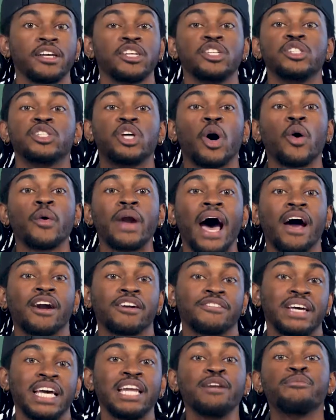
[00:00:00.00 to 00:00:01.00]
You zone out
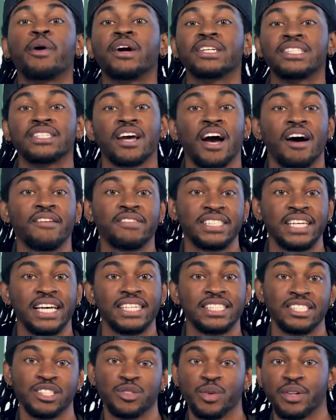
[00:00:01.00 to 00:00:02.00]
of in-person
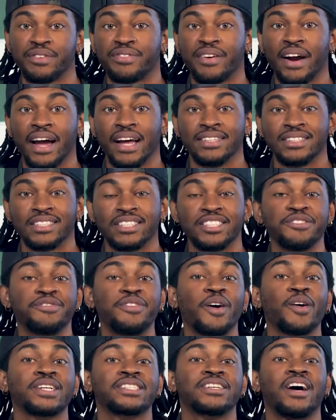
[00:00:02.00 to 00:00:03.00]
conversations with friends to
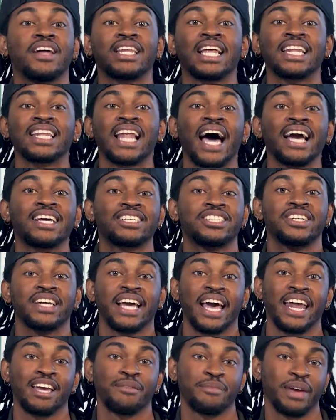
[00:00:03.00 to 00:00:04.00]
focus on the likes you're
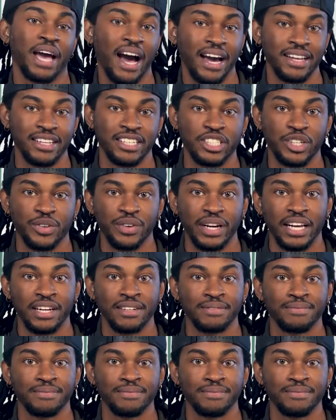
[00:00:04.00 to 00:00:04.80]
getting behind the screen.